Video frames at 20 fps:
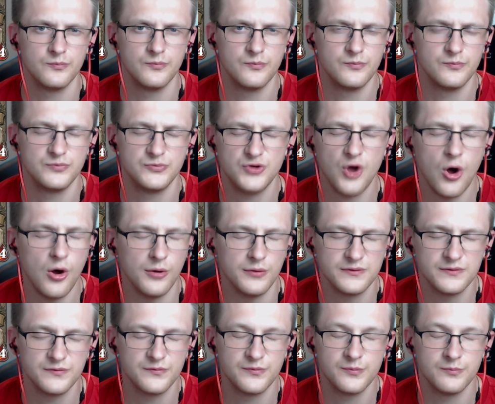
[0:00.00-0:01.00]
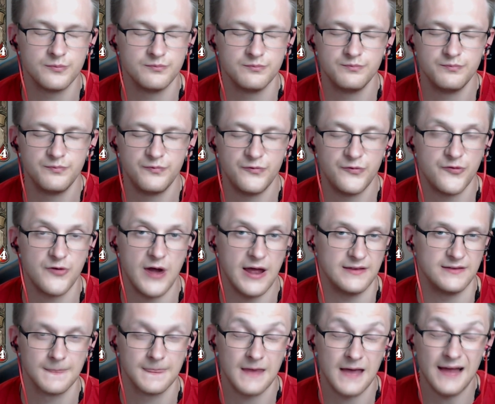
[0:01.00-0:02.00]
Taunt
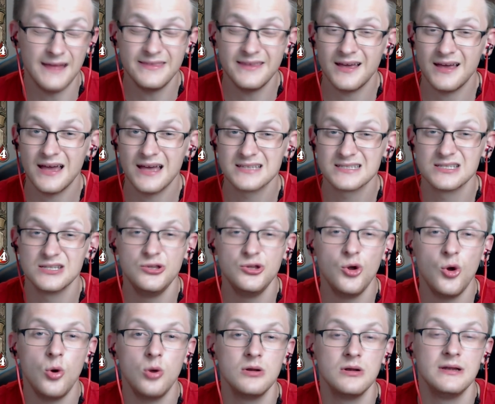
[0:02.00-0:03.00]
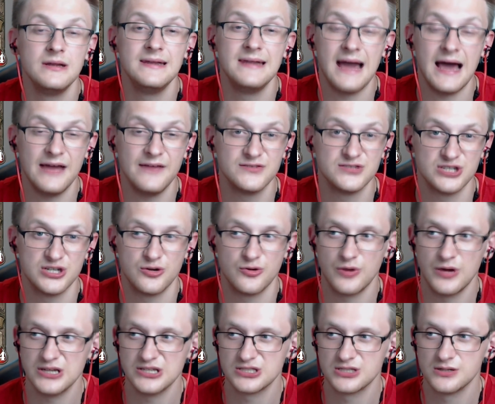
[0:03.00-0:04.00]
threat. Hunter has no life
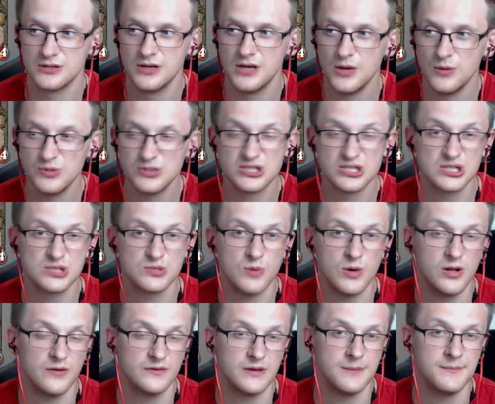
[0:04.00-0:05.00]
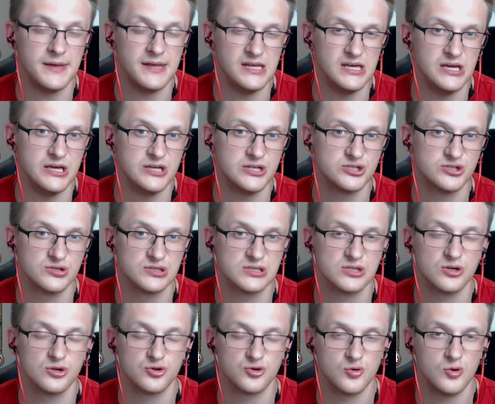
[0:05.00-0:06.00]
generation, which is one of the many issues
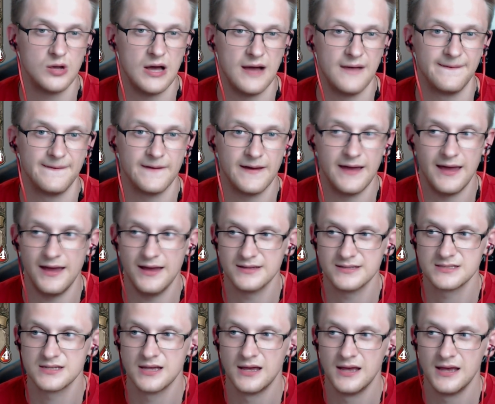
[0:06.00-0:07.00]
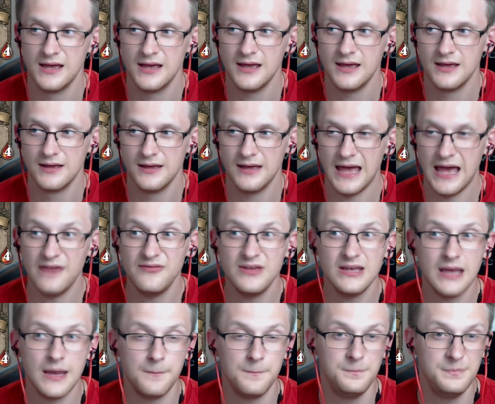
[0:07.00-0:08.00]
Control Hunter has. Having
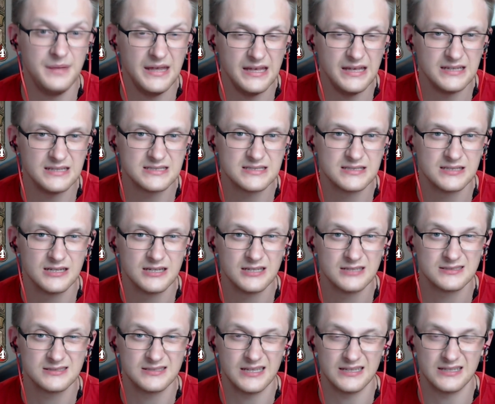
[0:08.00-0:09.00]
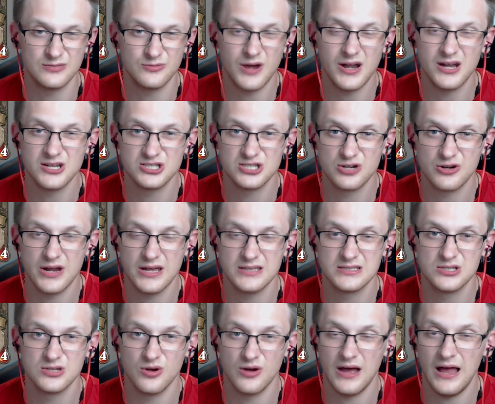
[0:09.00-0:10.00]
a beast that regenerates
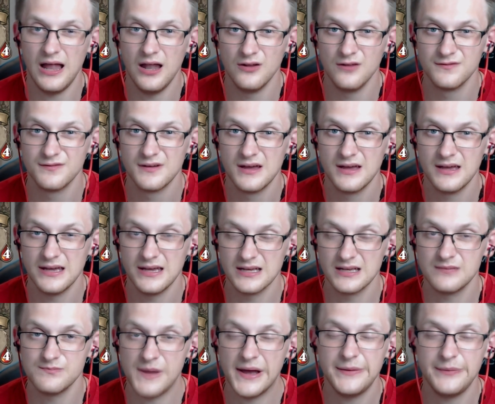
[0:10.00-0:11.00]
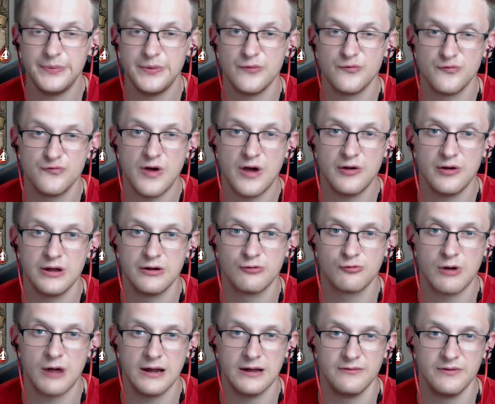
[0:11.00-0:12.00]
your health might be very
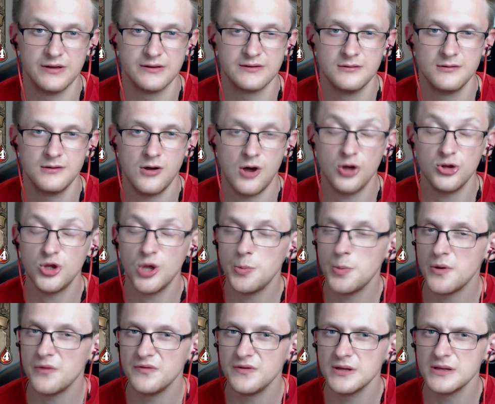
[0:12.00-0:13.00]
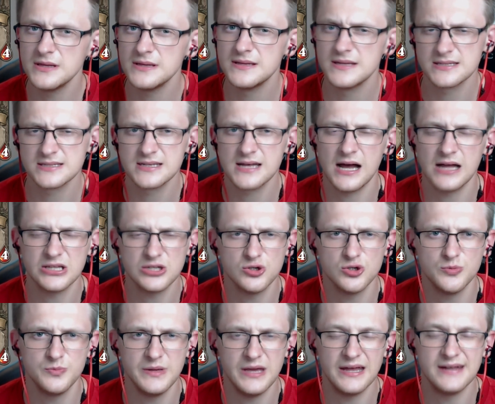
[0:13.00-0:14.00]
relevant. On top of it, this card
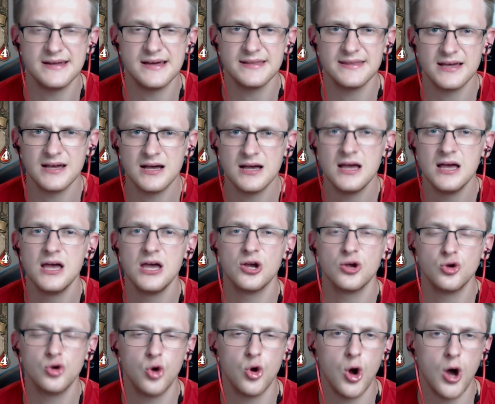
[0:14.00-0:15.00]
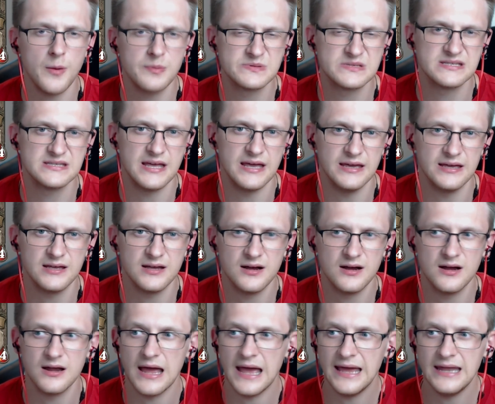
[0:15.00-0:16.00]
could be another Corpse
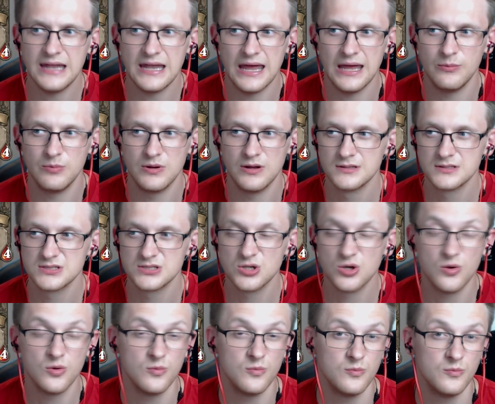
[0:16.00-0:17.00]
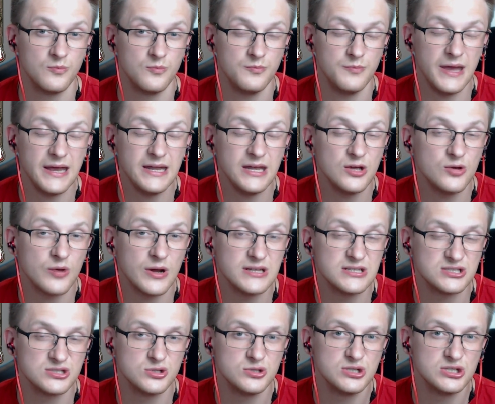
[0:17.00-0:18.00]
Taker enabler. So many great
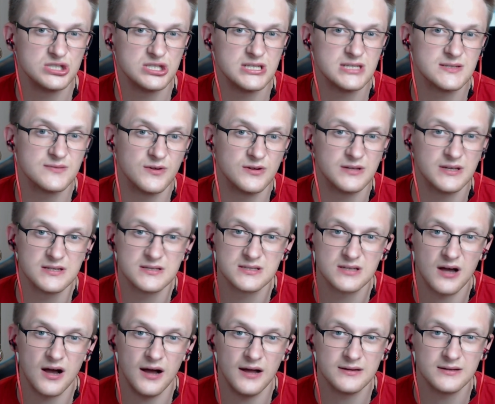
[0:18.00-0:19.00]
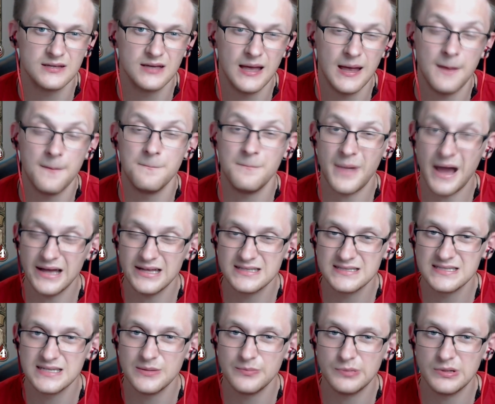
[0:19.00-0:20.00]
synergies for this card. might
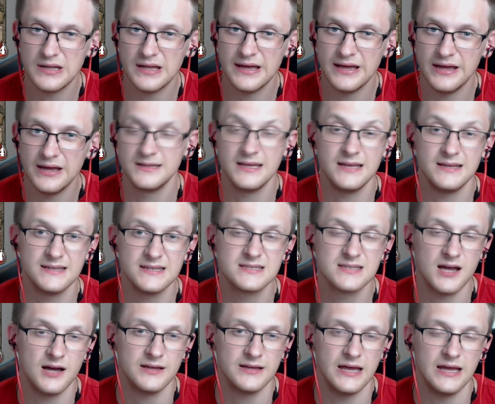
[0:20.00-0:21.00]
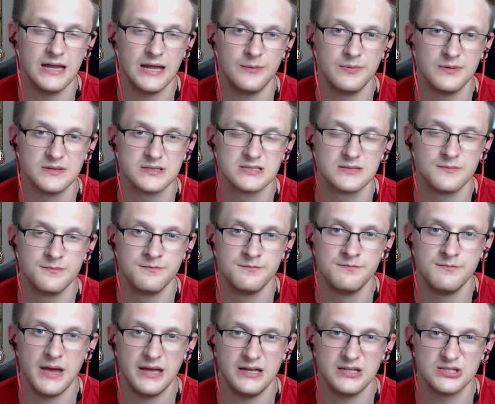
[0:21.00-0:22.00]
see play. This card enables
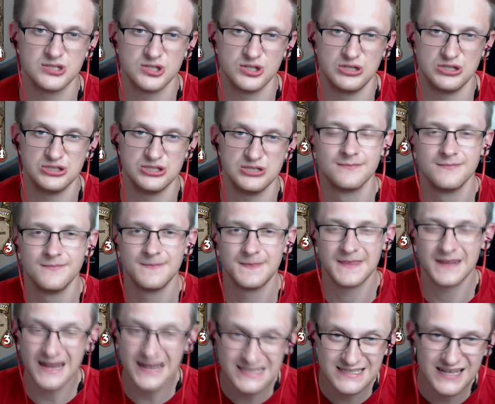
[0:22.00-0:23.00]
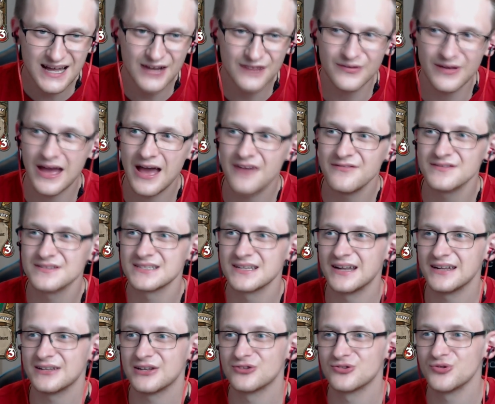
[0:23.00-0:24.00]
many synergies. The next card we have is
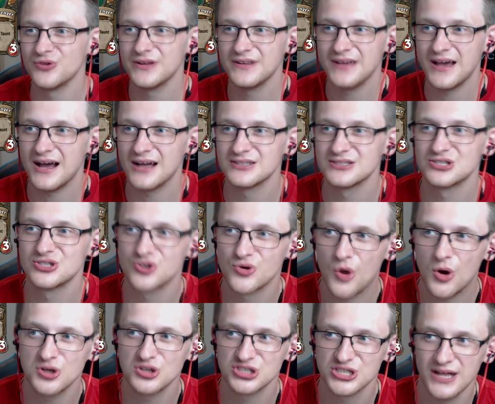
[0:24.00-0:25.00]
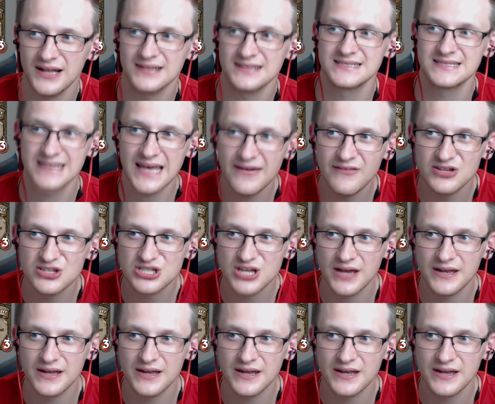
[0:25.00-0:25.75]
another druid card, Strong Shell Scavenger.